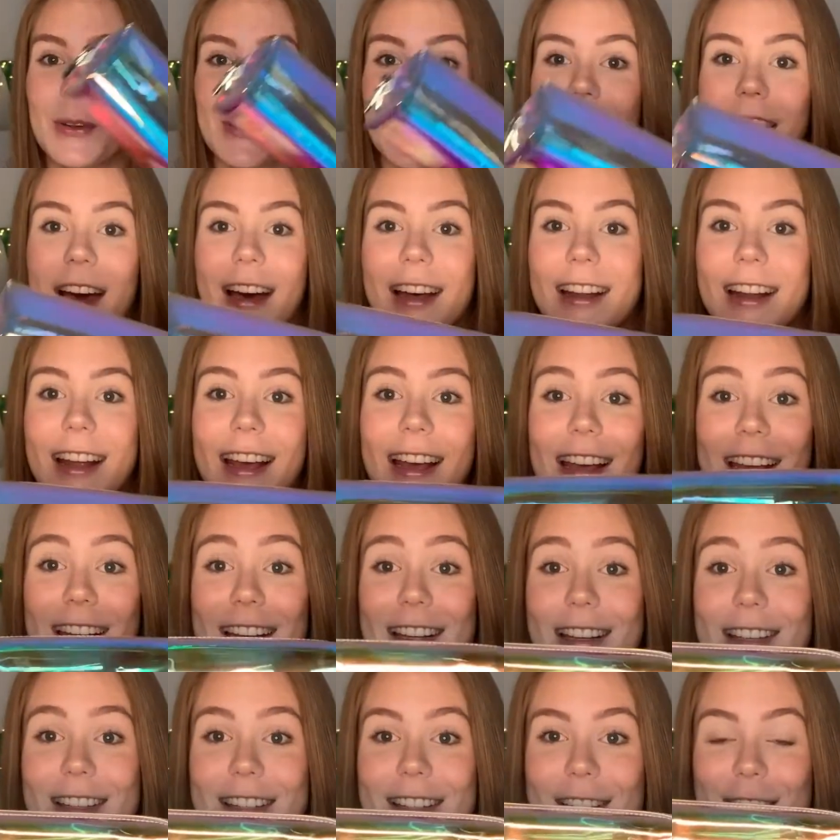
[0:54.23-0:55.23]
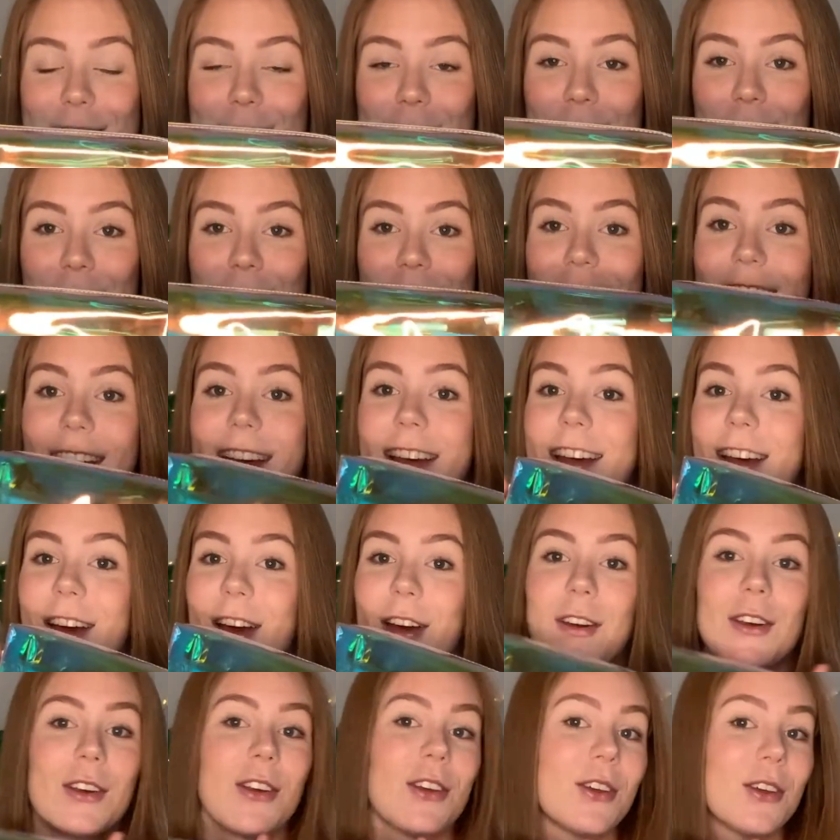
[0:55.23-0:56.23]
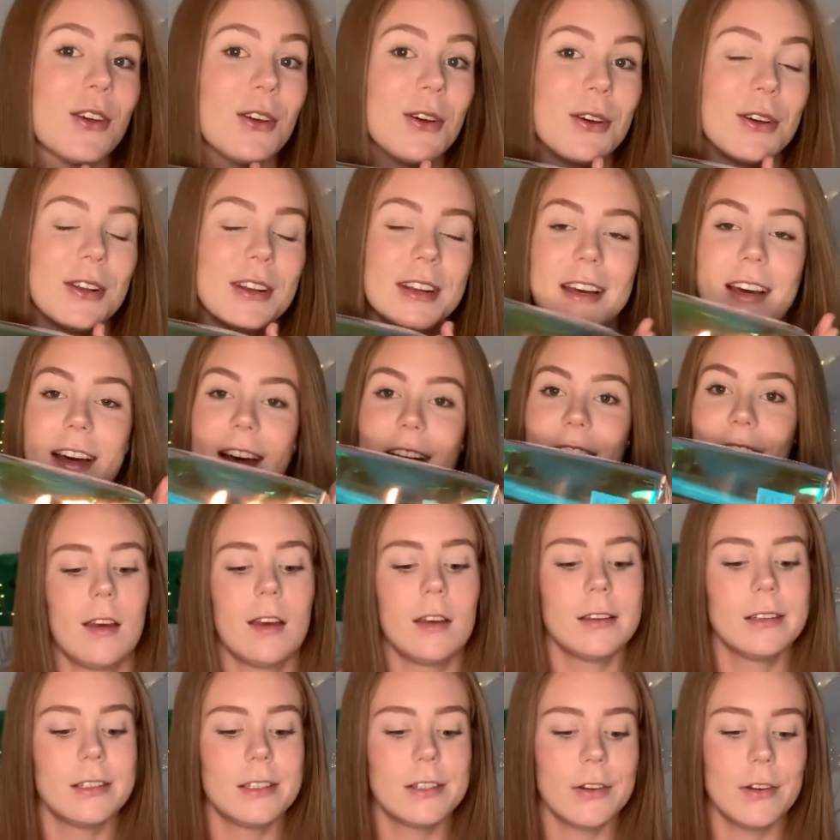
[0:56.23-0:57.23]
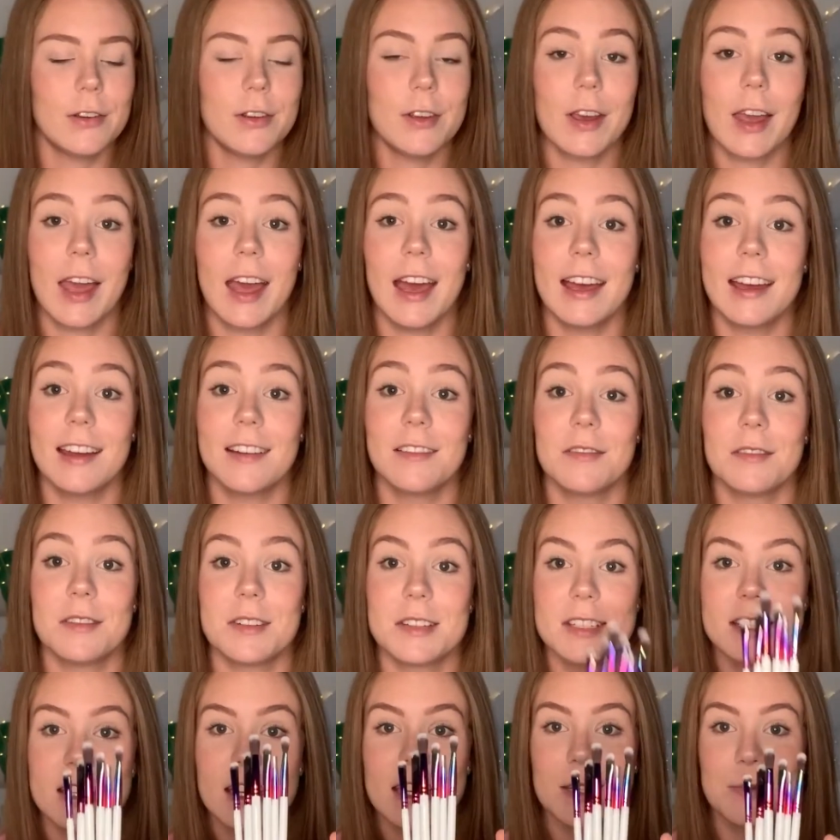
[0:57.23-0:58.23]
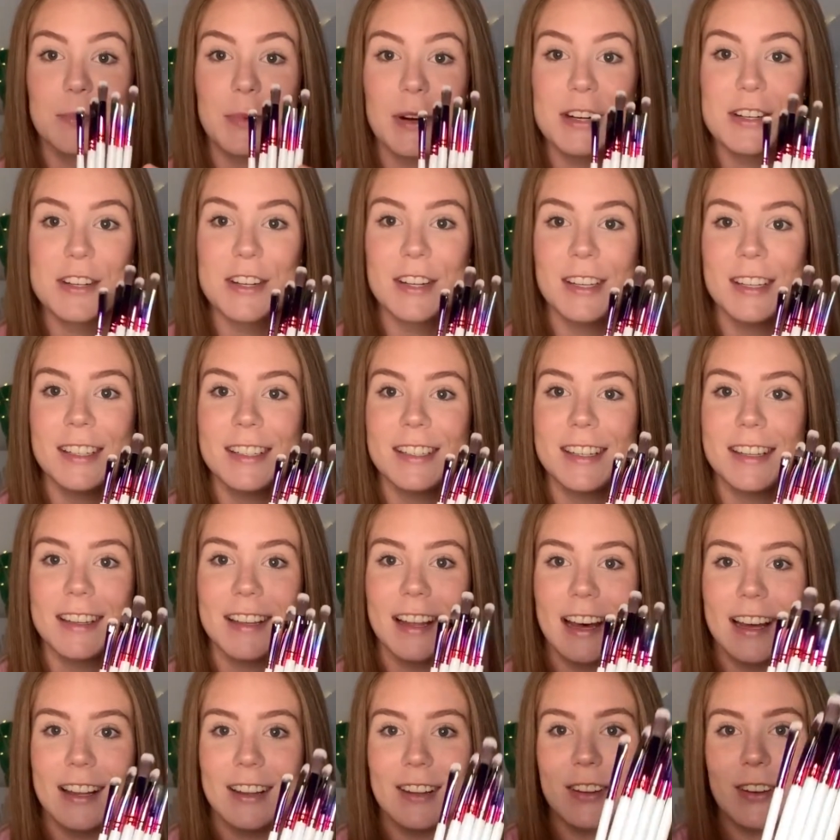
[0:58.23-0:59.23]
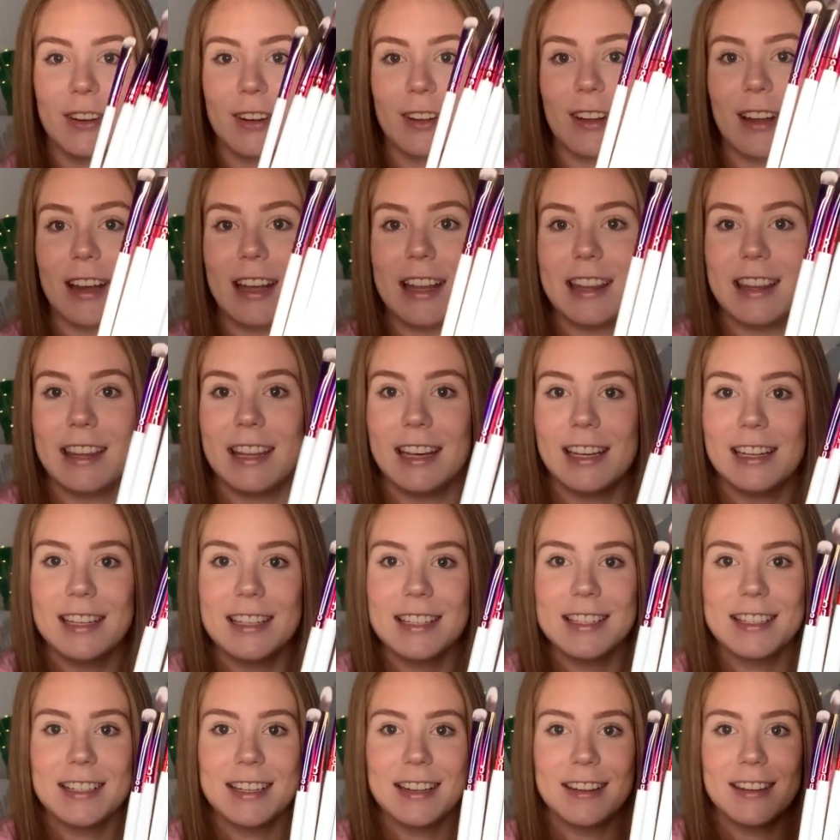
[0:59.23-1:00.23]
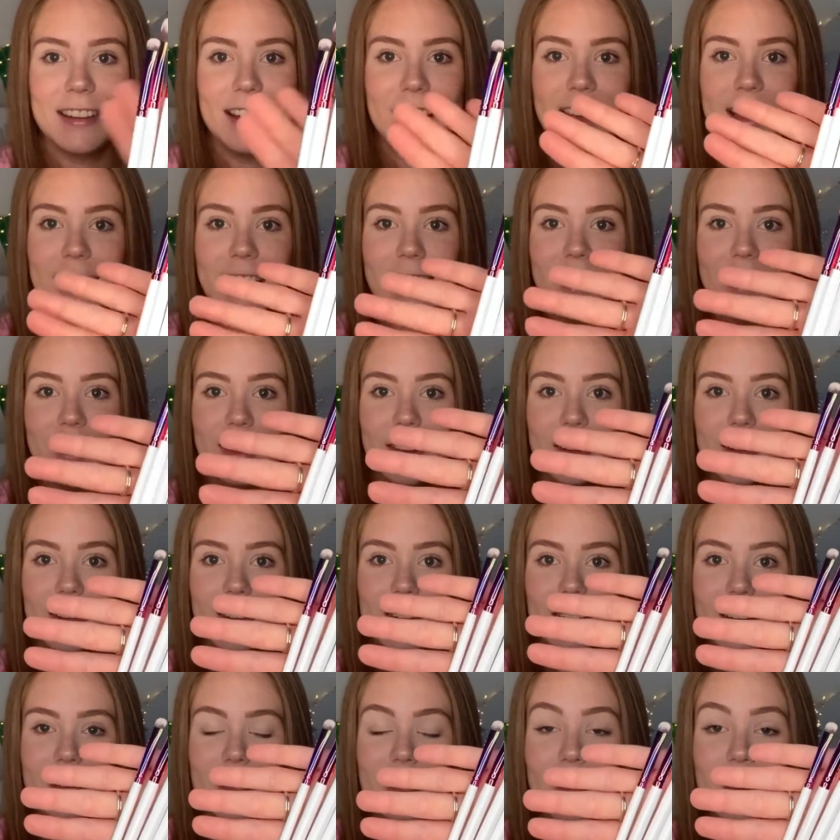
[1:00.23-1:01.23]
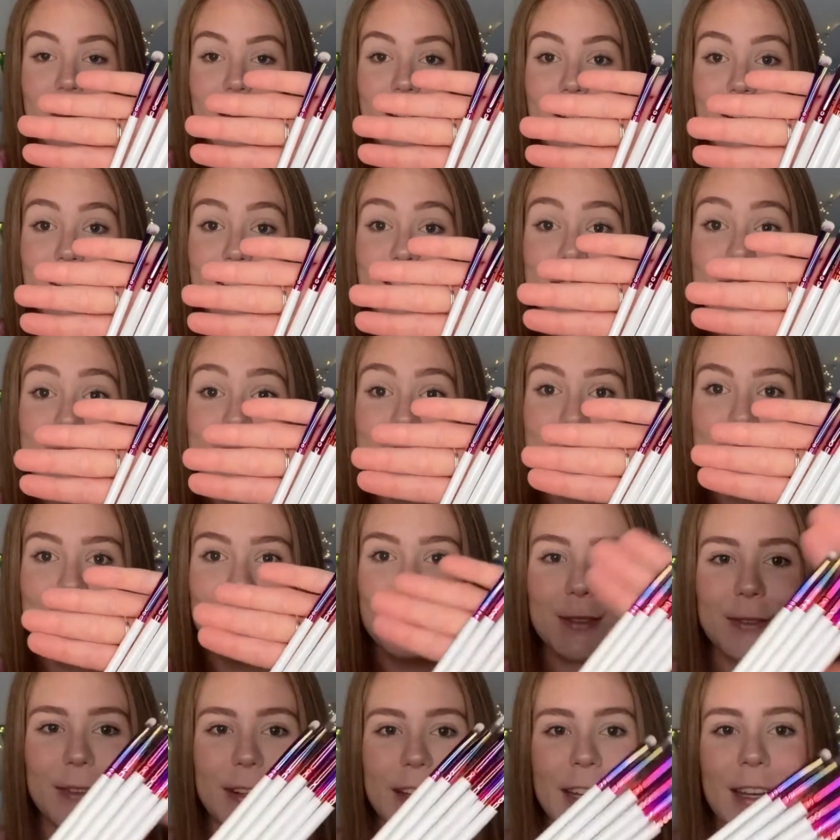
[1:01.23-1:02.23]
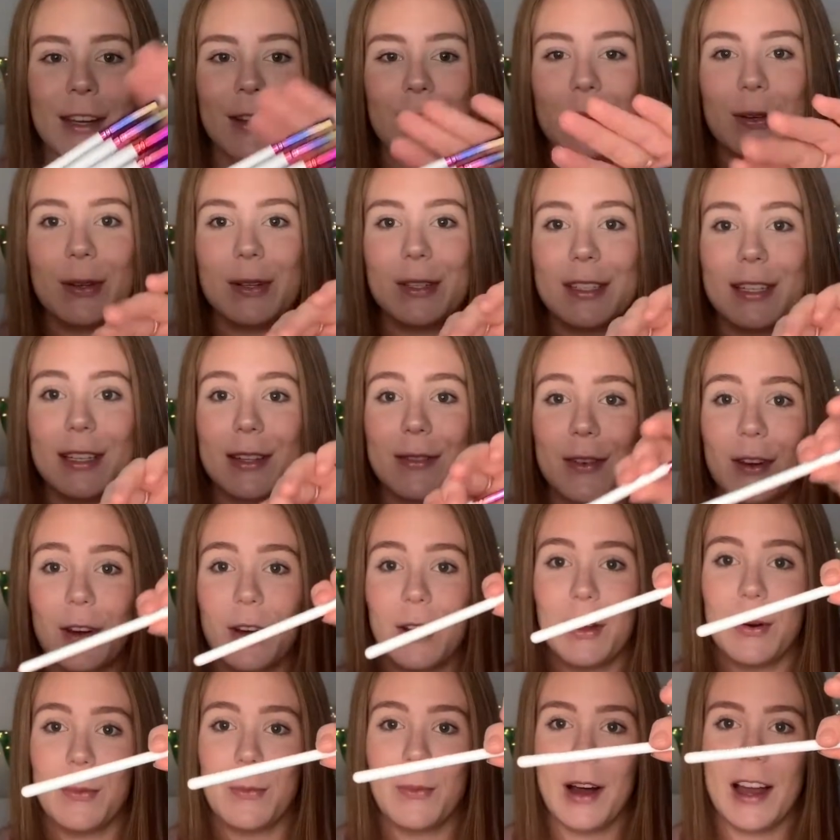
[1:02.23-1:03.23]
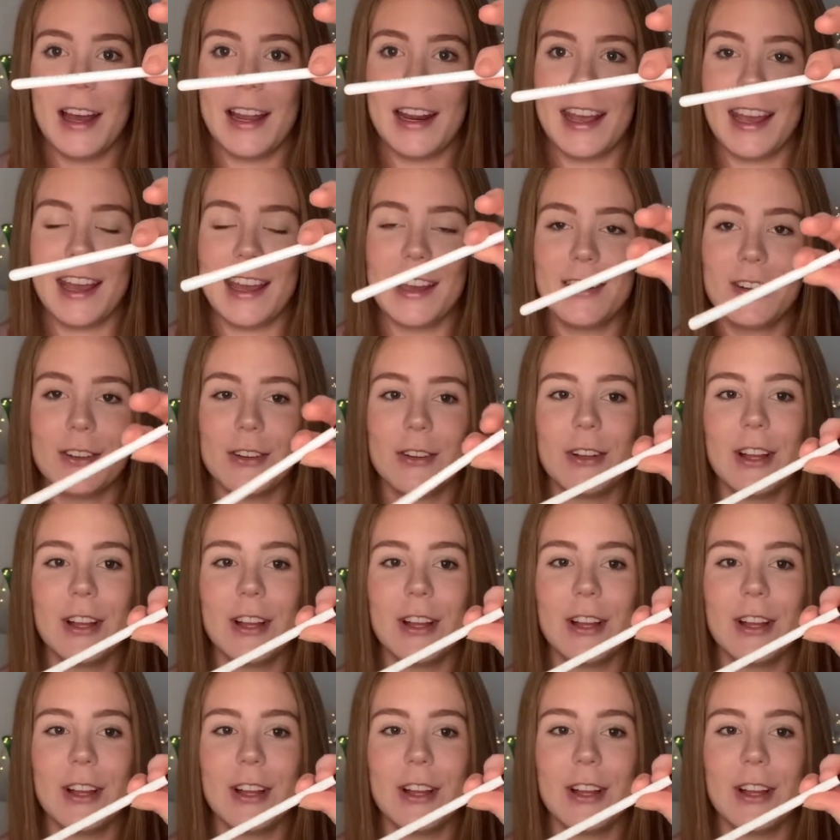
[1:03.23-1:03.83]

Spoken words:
that. It is freaking cute. So you get 6 brushes that look like this. They look so freaking cool. So you've got a white handle